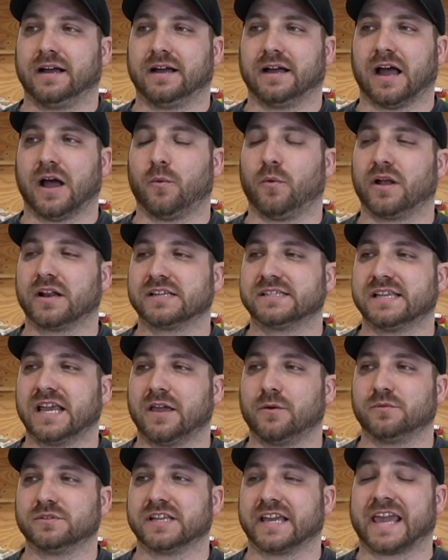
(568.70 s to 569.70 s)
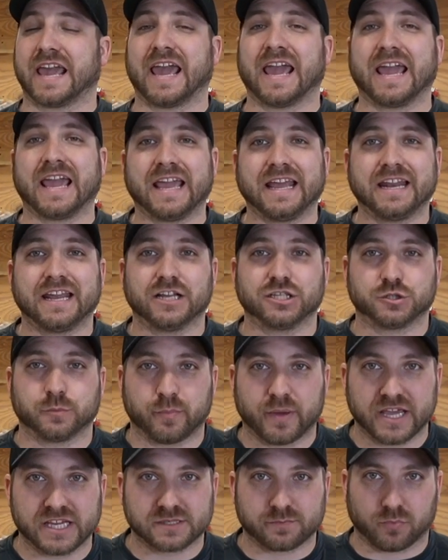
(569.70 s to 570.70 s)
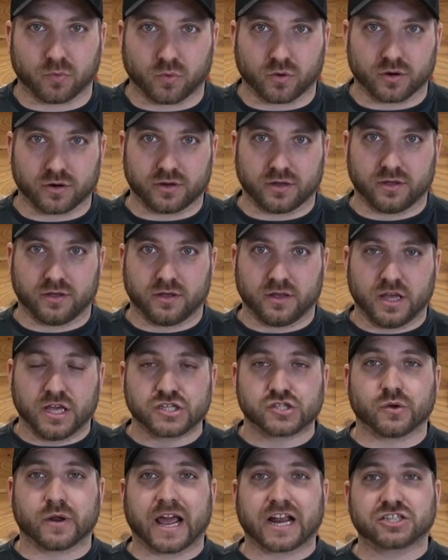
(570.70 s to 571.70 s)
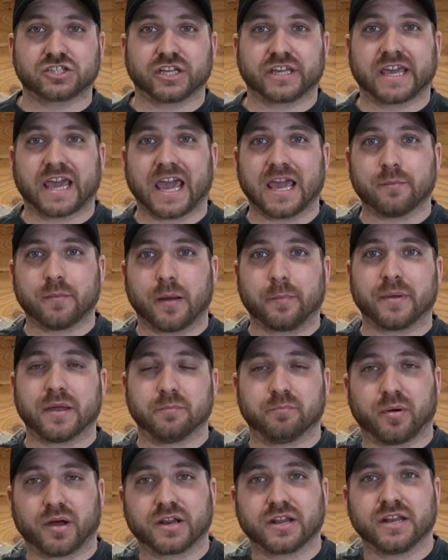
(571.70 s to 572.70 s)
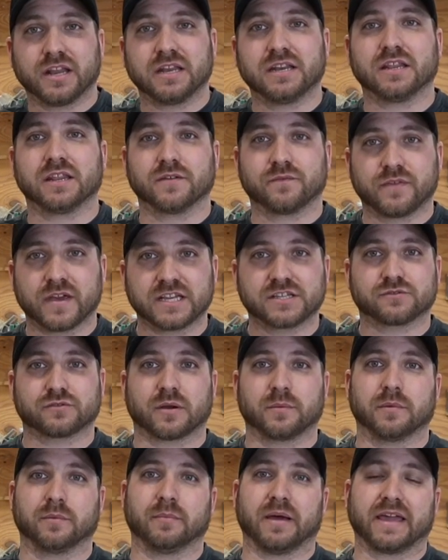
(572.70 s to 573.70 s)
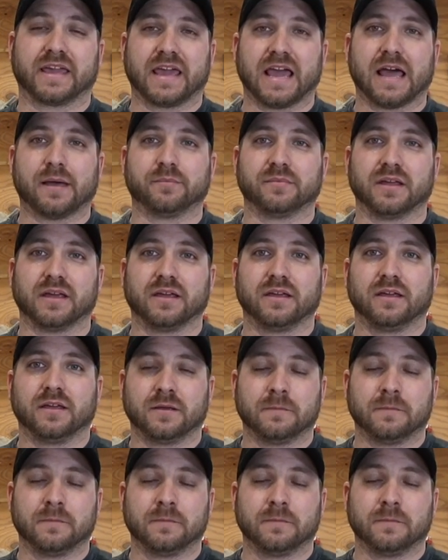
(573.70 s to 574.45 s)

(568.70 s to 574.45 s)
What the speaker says: I want to say it was like 8 inch baseboard. So it actually came up and butted into the face frame of my cabinet.